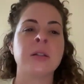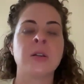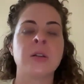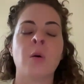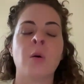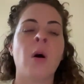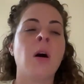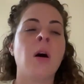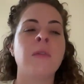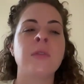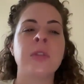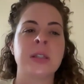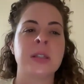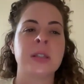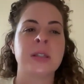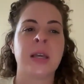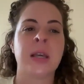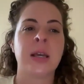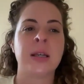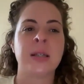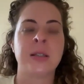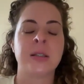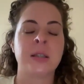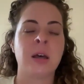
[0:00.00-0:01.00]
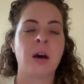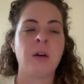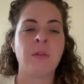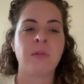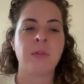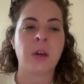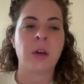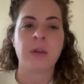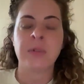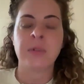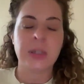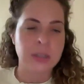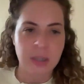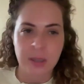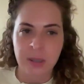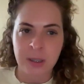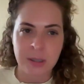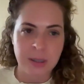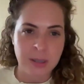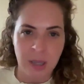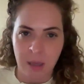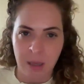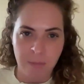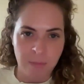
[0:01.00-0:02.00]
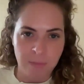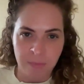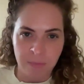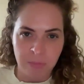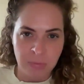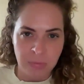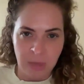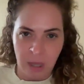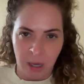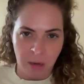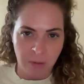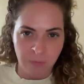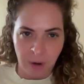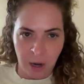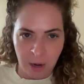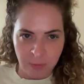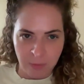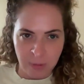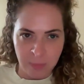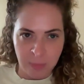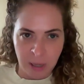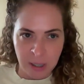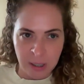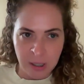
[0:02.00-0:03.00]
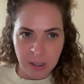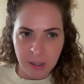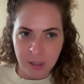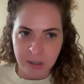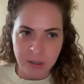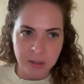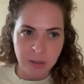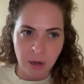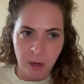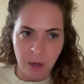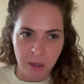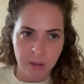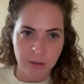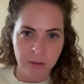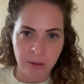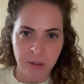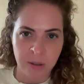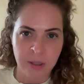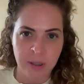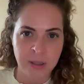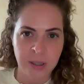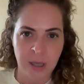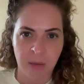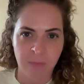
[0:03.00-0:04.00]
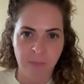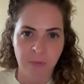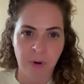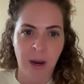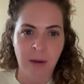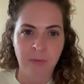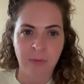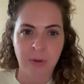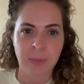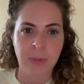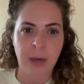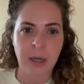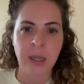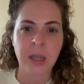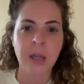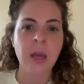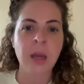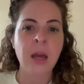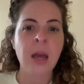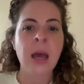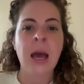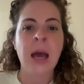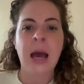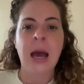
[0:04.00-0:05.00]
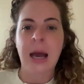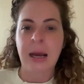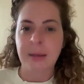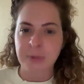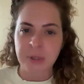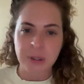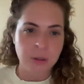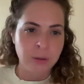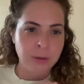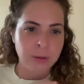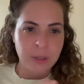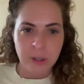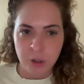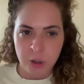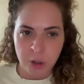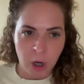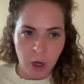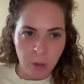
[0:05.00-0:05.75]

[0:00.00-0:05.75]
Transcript: so all this to say is self-love isn't the same thing for everybody, and it's not going to look the same for everybody. Absolutely